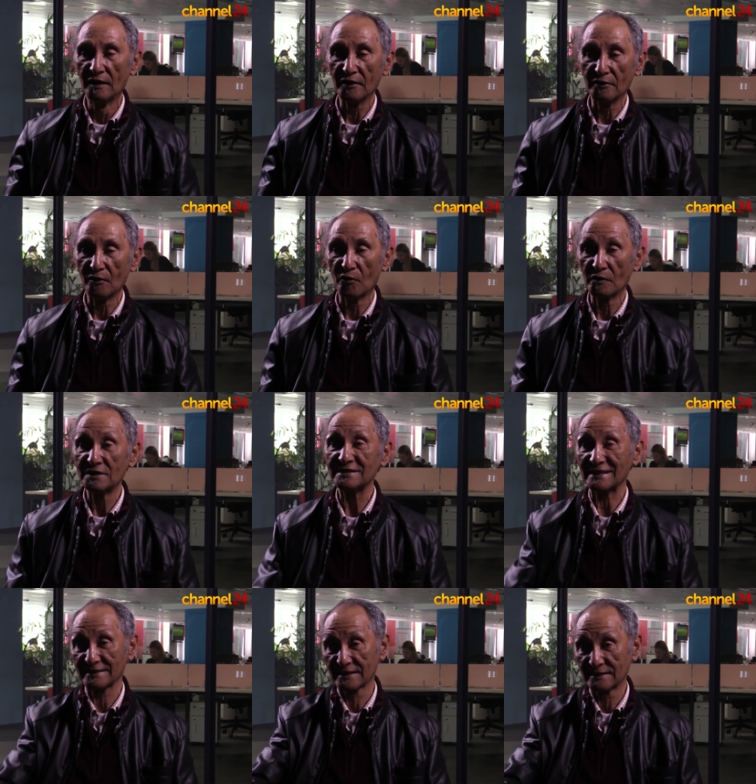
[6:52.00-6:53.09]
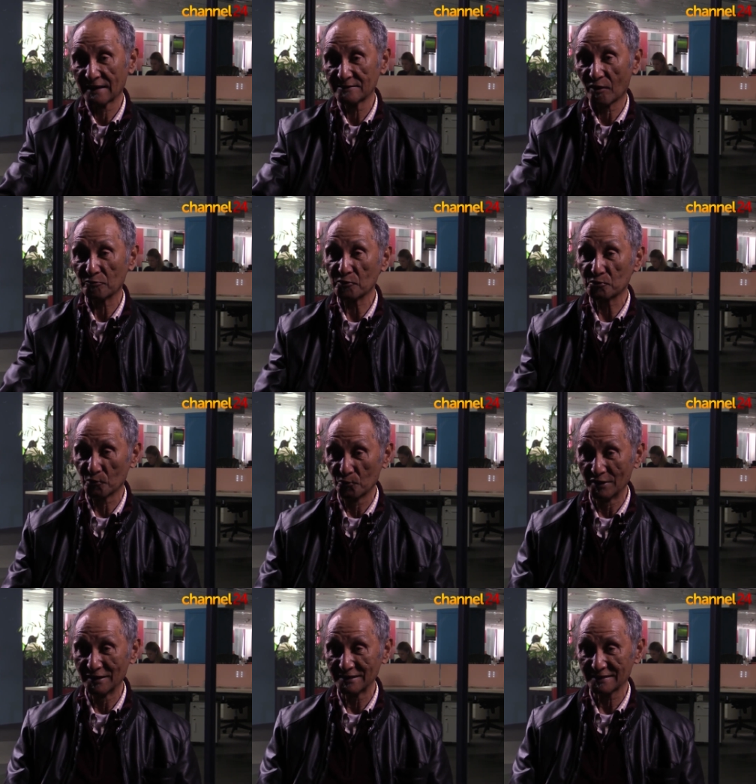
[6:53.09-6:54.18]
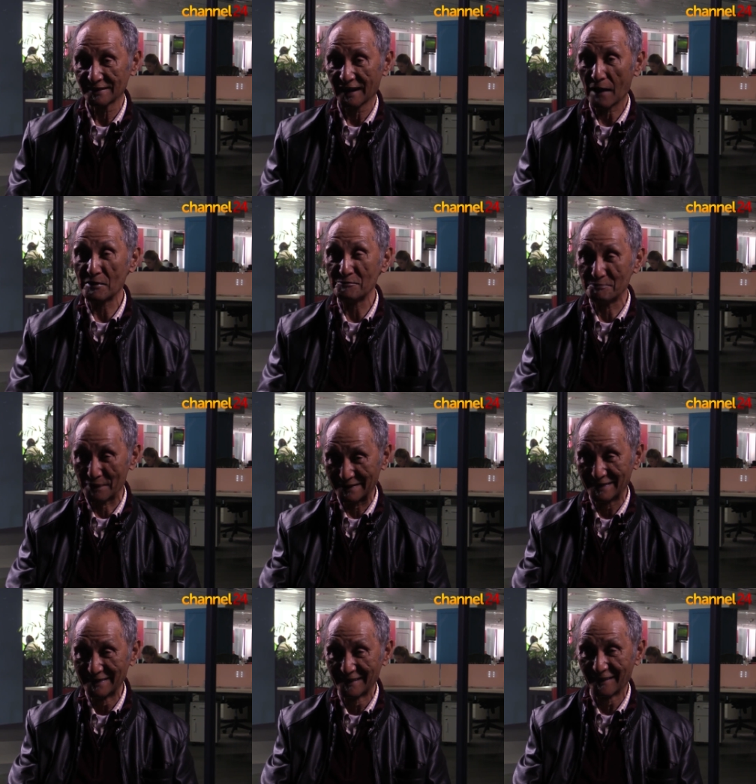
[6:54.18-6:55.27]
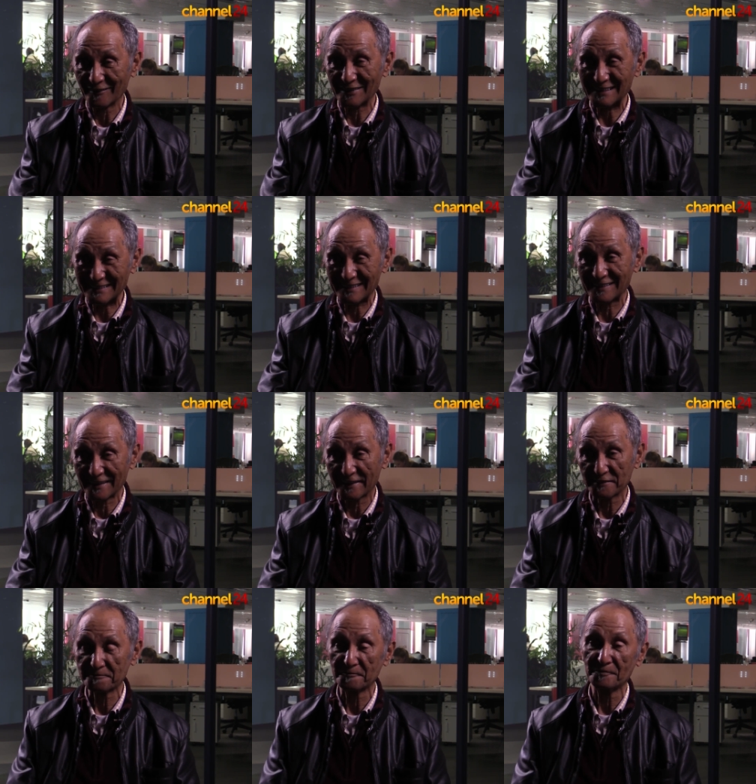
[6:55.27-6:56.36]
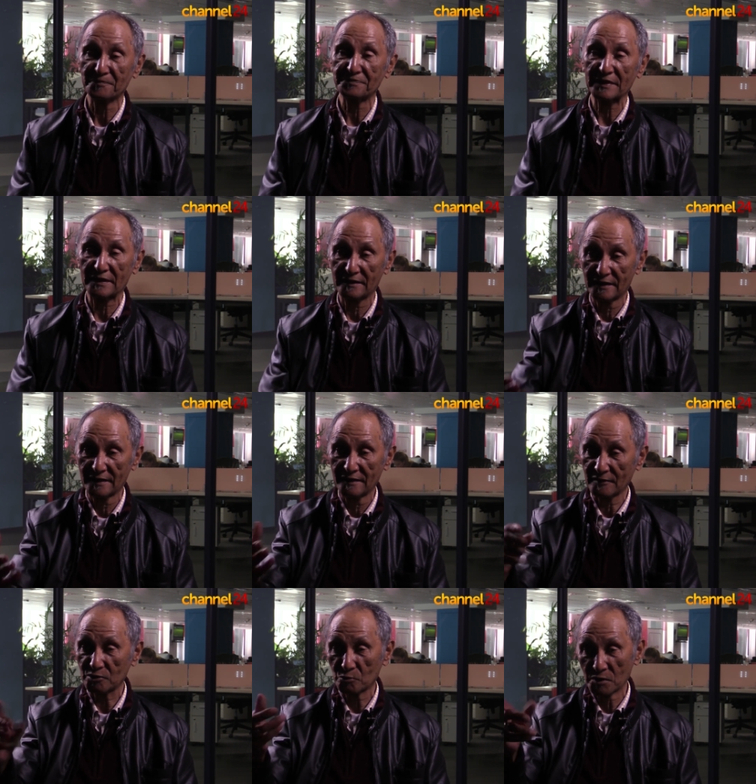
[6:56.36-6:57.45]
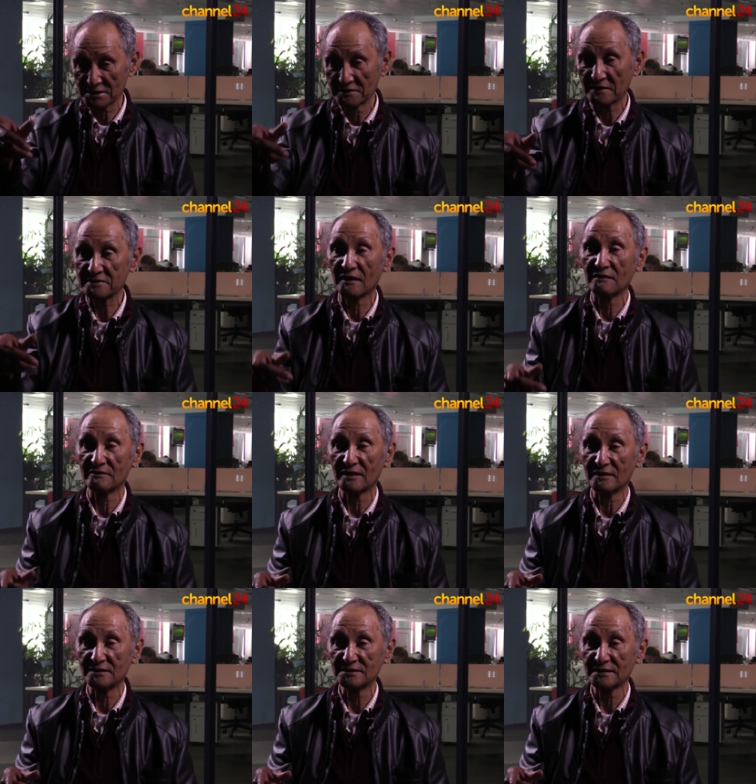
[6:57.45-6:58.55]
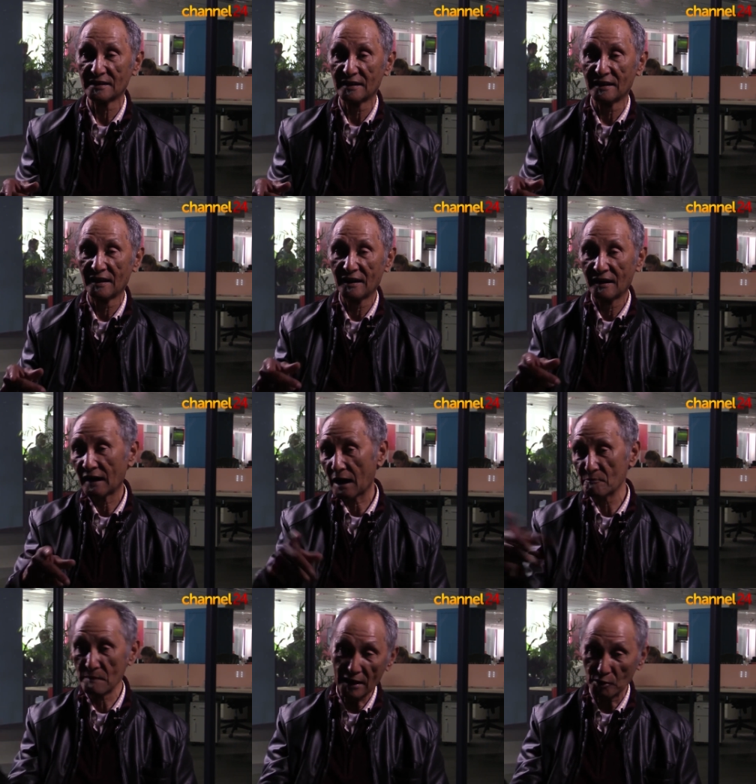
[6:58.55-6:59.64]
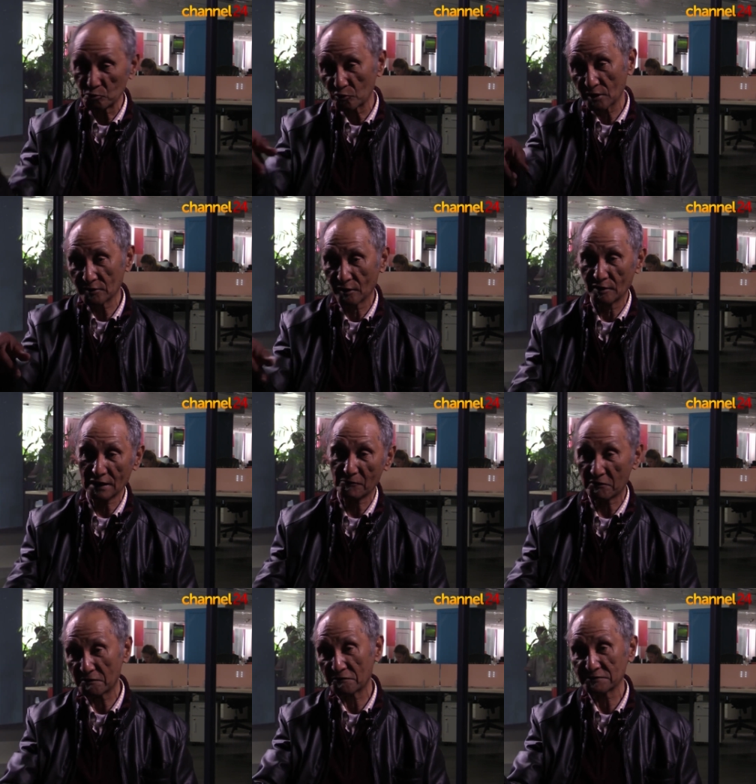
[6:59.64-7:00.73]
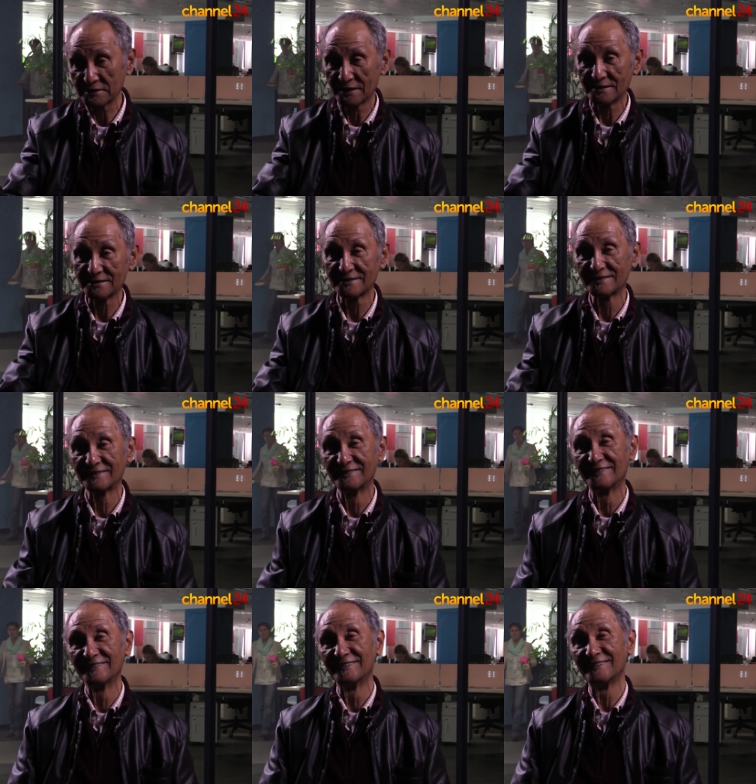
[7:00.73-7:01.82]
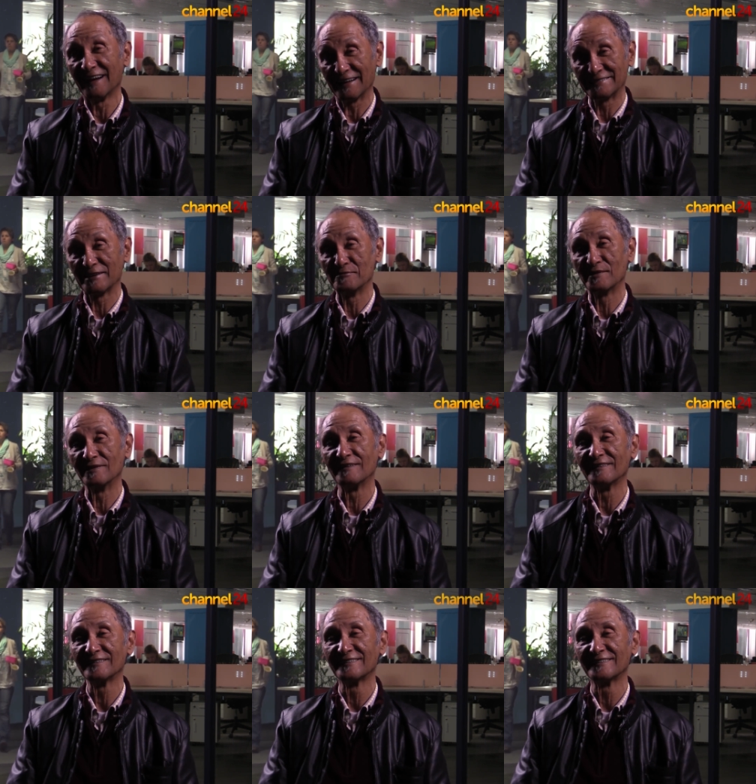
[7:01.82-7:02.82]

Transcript: You know, Saturday night, after 2 years, I'm in bed the Saturday night. The twist in the tale there is, I'm married to that girl now for 50 years, that same girl.